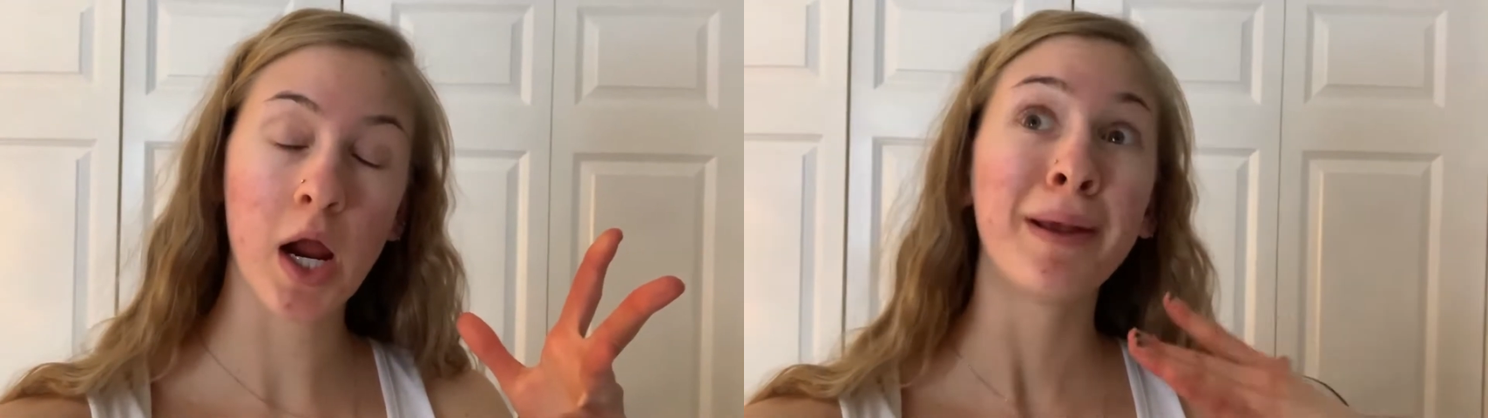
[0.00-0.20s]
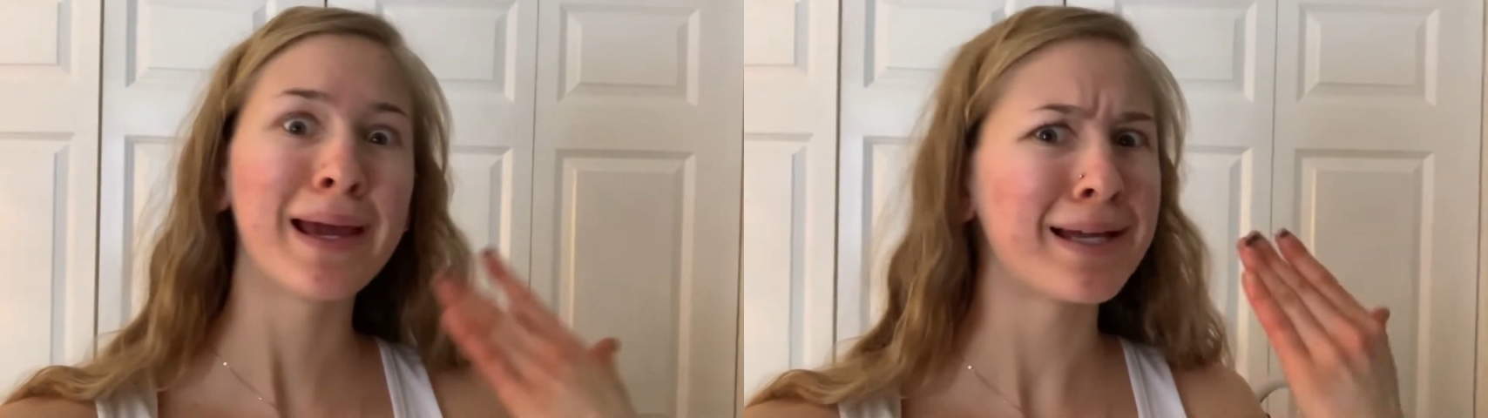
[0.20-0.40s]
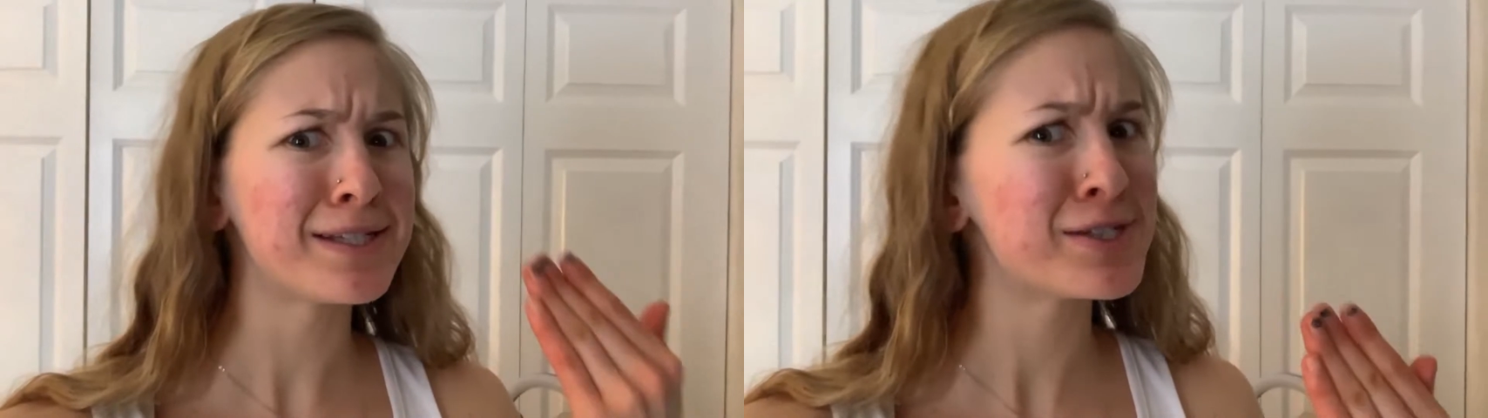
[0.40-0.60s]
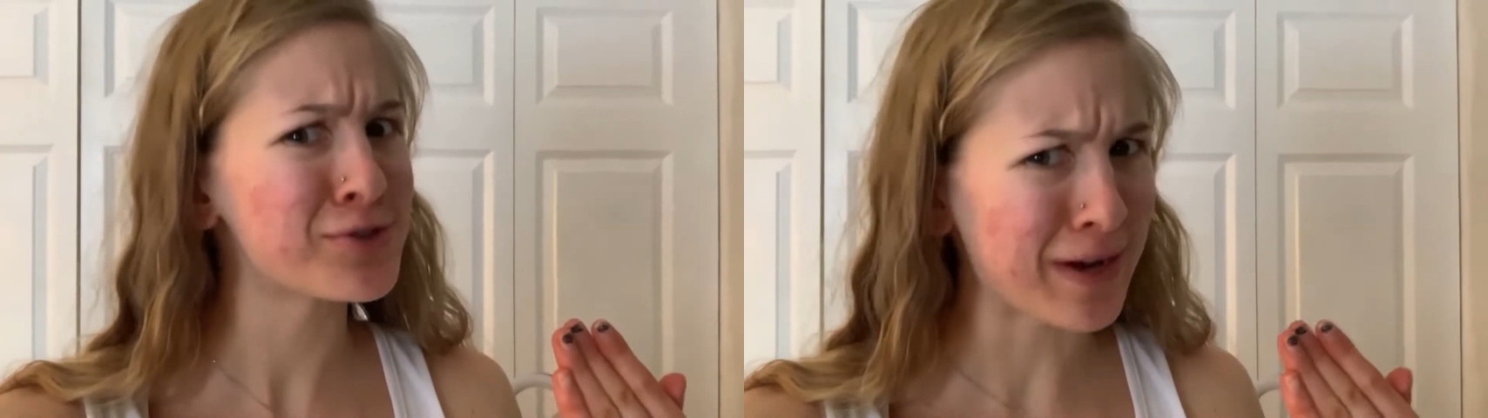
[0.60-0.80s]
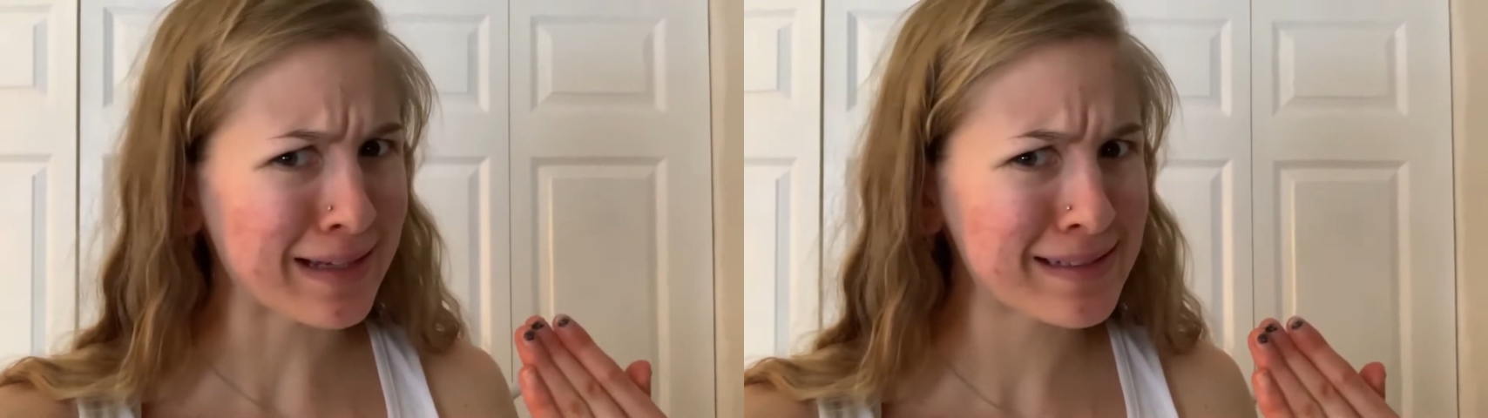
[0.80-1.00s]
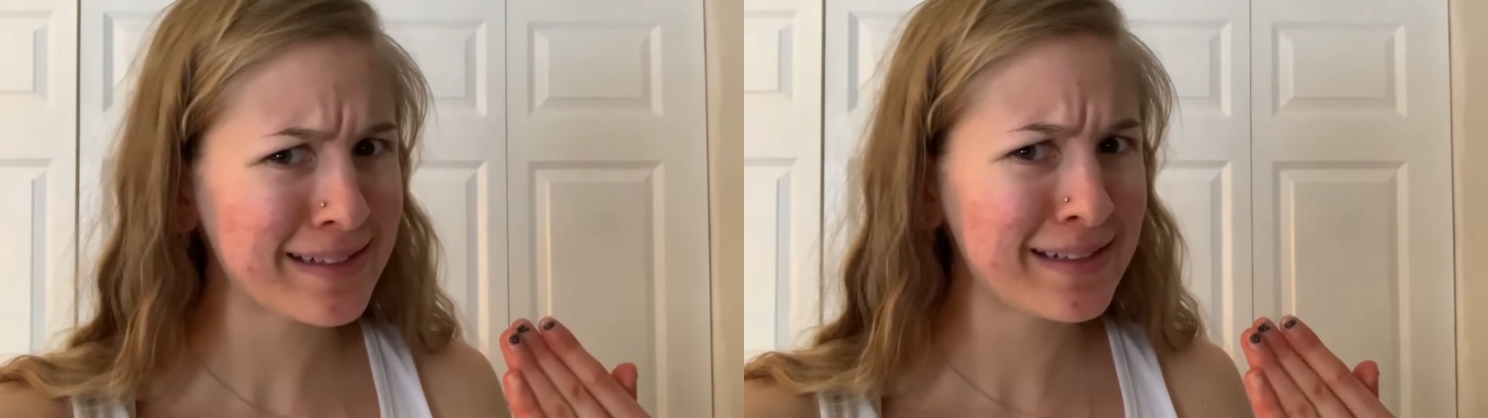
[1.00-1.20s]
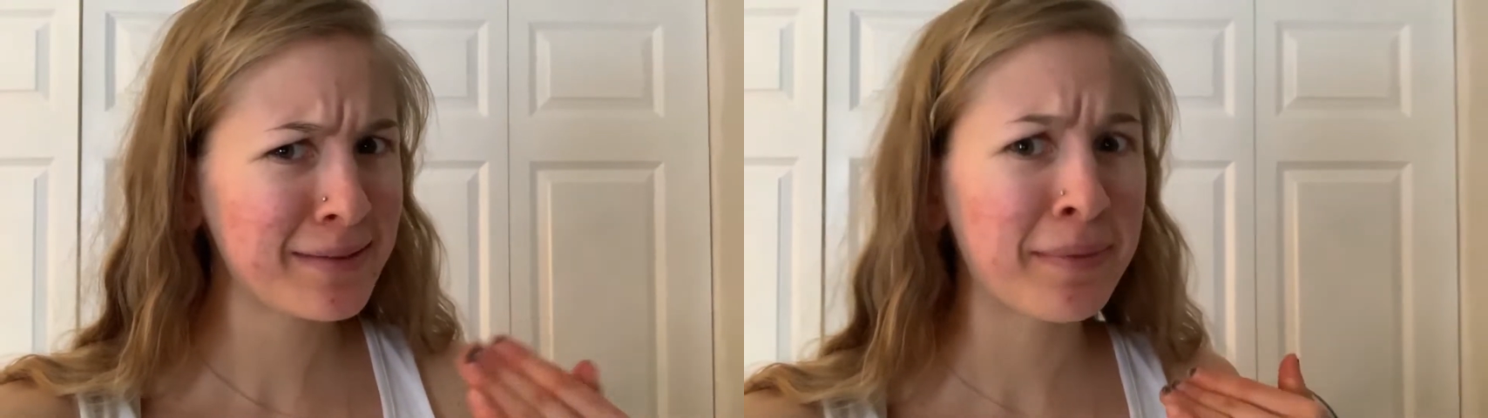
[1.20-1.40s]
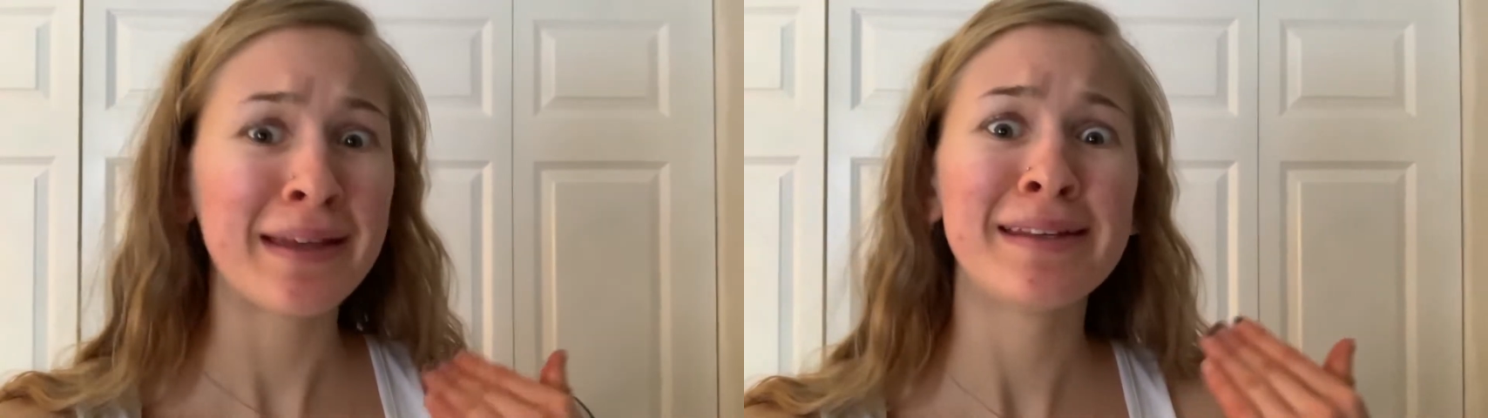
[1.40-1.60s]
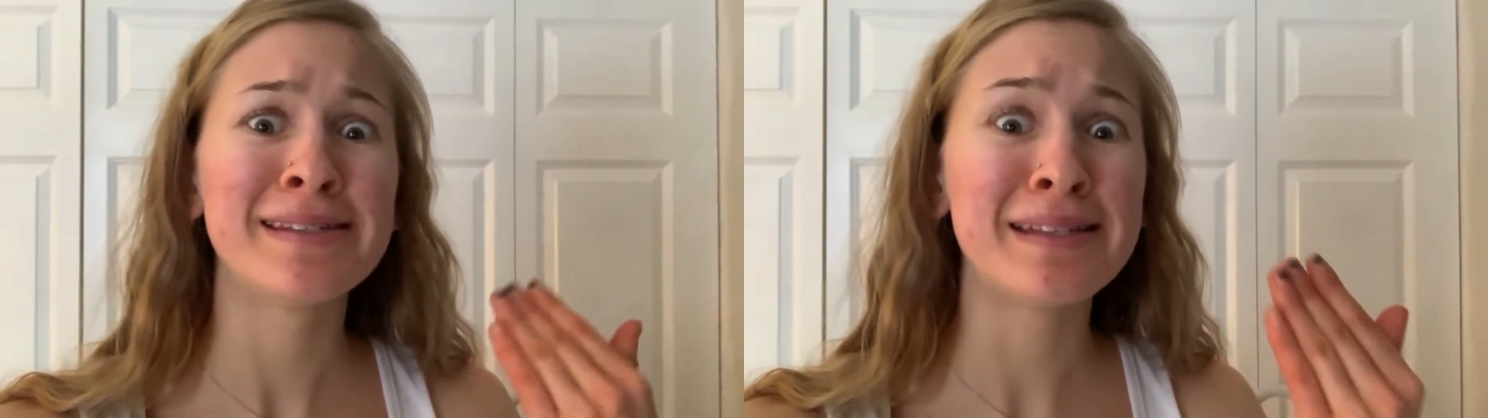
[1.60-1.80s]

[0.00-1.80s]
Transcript: but I got distracted by this